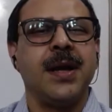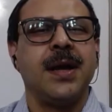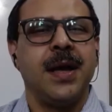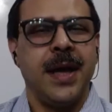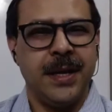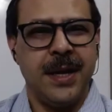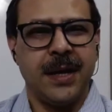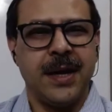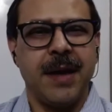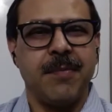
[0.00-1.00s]
India
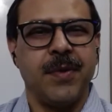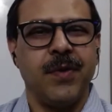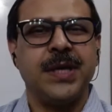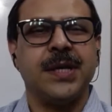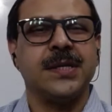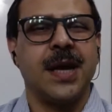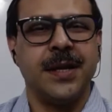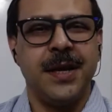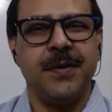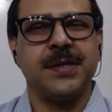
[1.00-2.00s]
time, which is
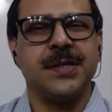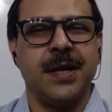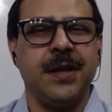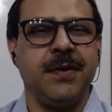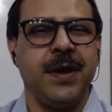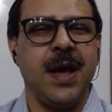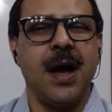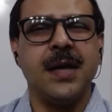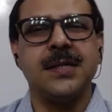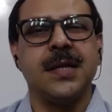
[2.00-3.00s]
continuous 33
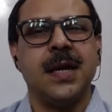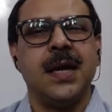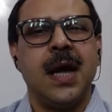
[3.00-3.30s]
hours.